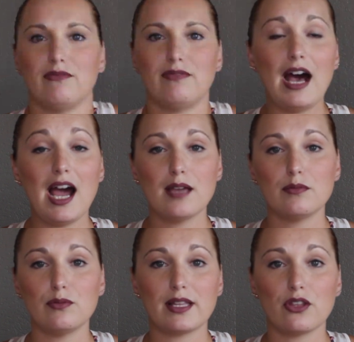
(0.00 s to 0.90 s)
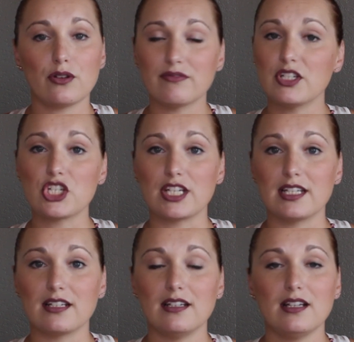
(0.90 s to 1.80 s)
vibe with your
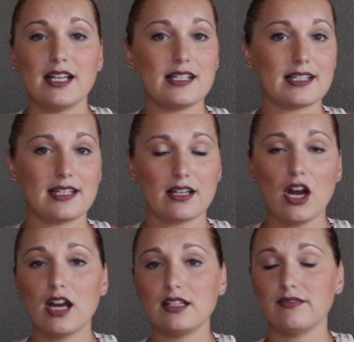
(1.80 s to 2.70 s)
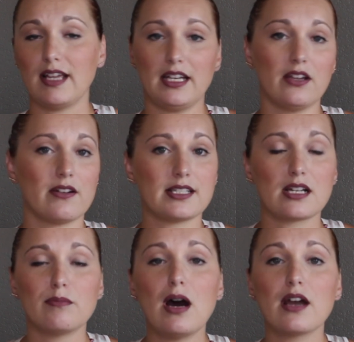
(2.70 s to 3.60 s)
vision? Is it a garden venue? Is it
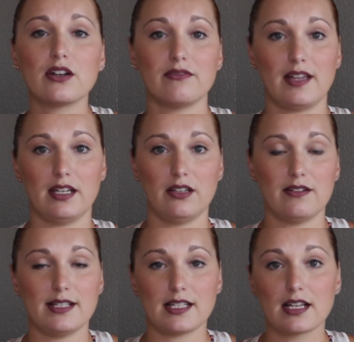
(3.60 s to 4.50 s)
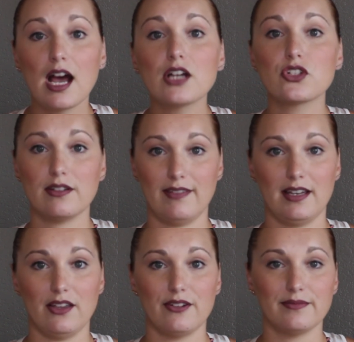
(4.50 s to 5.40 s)
a modern venue? Is it a country
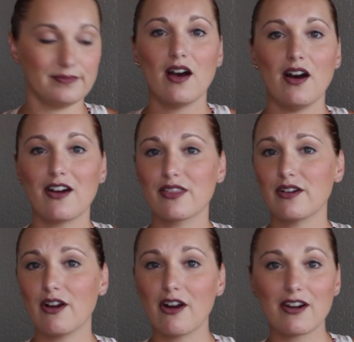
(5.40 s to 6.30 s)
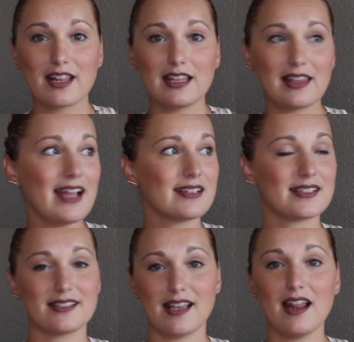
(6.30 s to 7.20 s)
venue? Are there already lights
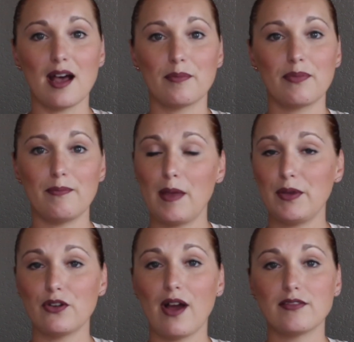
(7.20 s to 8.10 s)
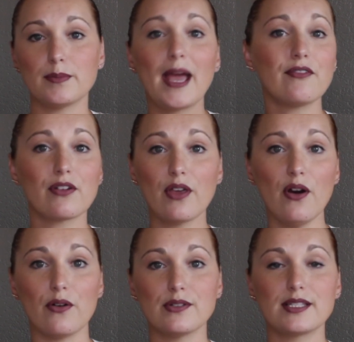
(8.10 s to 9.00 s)
set up? Maybe you don't have to pay for
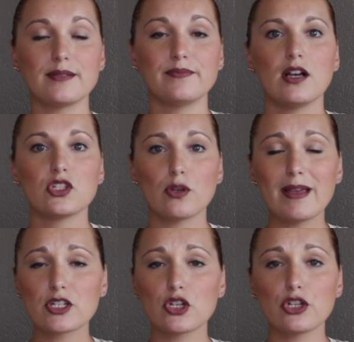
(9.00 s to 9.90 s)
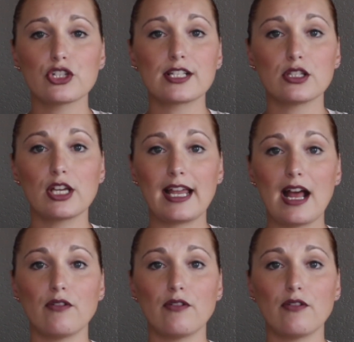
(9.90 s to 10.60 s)
those. So make sure you're just looking